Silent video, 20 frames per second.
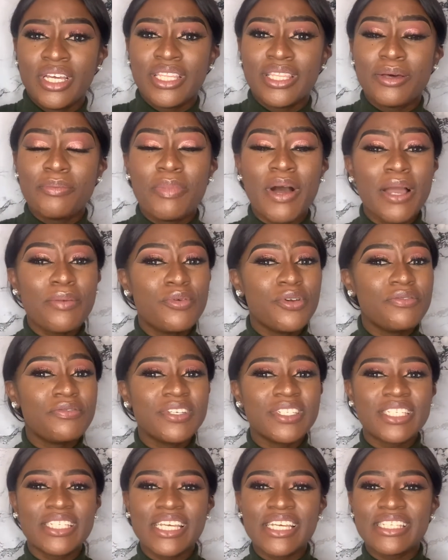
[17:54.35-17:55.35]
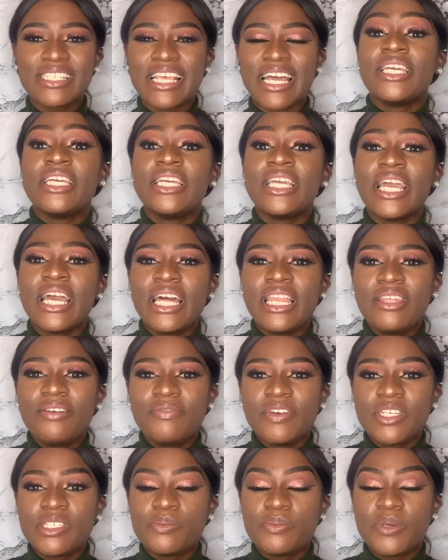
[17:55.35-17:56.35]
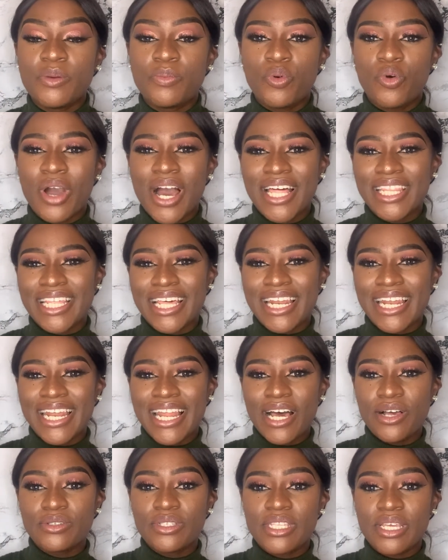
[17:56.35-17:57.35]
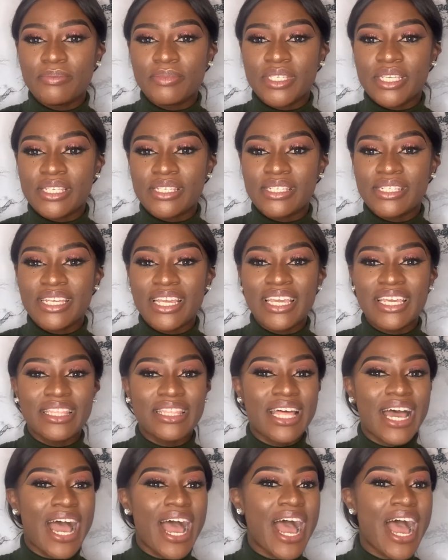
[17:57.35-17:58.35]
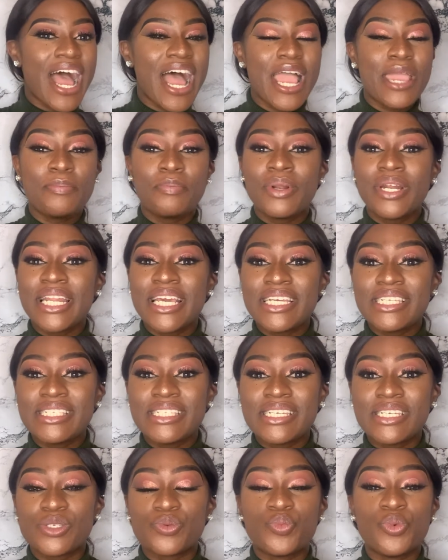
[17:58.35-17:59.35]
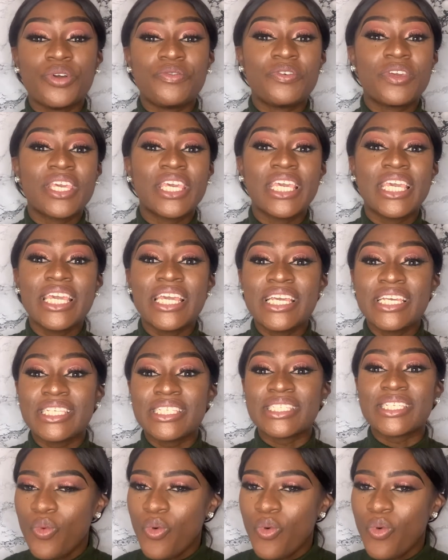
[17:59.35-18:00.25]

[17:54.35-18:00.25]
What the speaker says: The Bible even says that he elevates people and allows them to sit in the high places with kings.